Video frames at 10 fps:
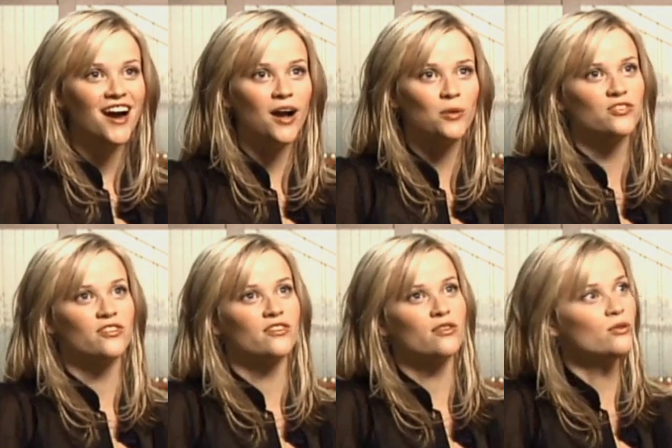I was
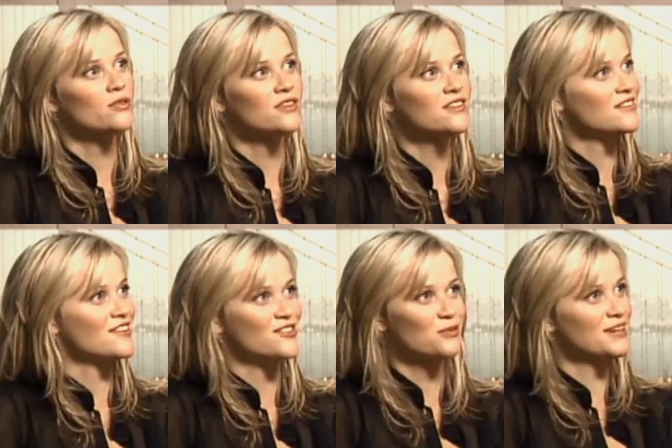just, this is
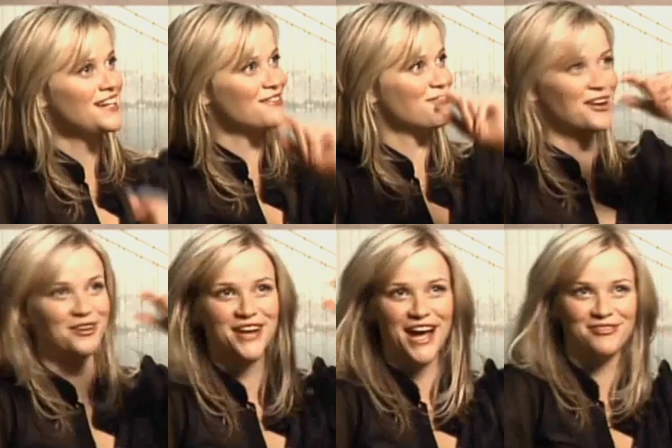such a relief. I
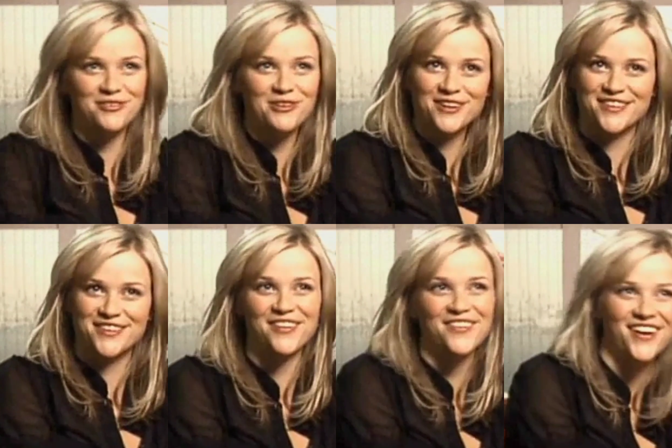don't have to work
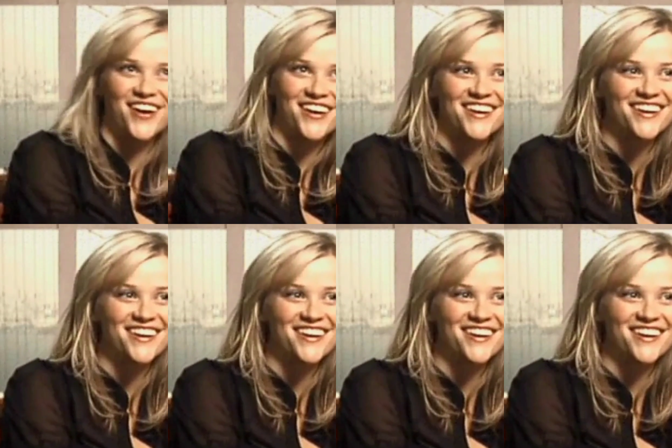so hard.